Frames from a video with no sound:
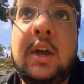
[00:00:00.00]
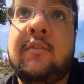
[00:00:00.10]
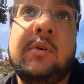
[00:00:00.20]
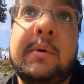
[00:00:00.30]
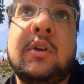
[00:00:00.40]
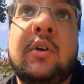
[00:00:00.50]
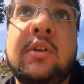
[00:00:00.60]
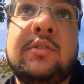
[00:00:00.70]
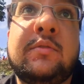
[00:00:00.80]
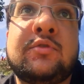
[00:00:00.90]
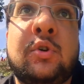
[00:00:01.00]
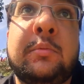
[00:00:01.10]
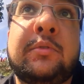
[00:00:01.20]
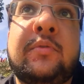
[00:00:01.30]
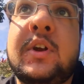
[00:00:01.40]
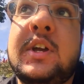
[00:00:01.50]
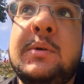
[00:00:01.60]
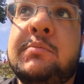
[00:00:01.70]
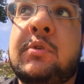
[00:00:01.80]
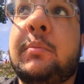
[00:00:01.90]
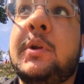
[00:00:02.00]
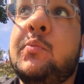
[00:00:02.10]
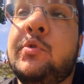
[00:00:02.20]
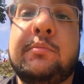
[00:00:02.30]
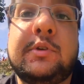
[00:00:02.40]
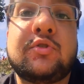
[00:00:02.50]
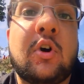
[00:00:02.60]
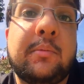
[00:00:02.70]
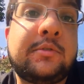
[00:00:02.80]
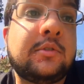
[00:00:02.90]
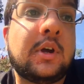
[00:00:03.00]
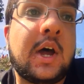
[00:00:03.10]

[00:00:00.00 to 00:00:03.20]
if we're being honest, if Troy was fit, he probably wouldn't be dropped,